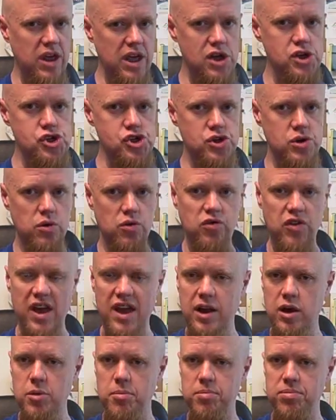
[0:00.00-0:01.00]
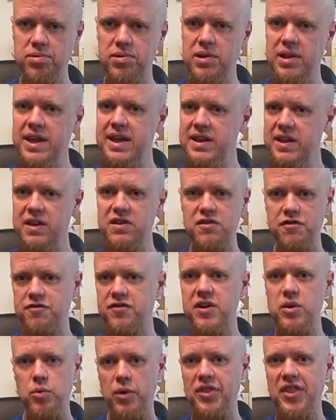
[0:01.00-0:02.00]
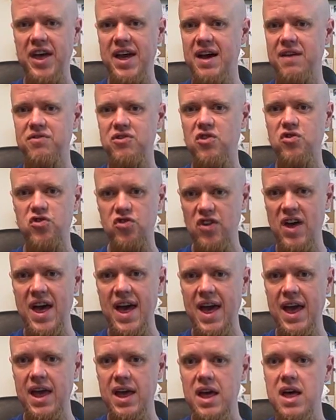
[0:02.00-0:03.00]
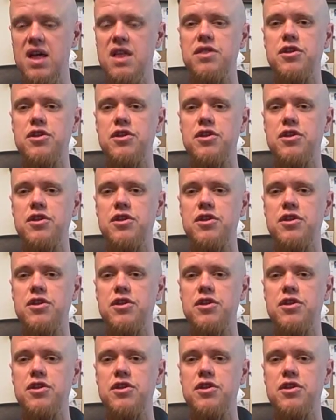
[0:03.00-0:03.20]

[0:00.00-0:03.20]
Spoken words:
issues and completely defeat what they have to say,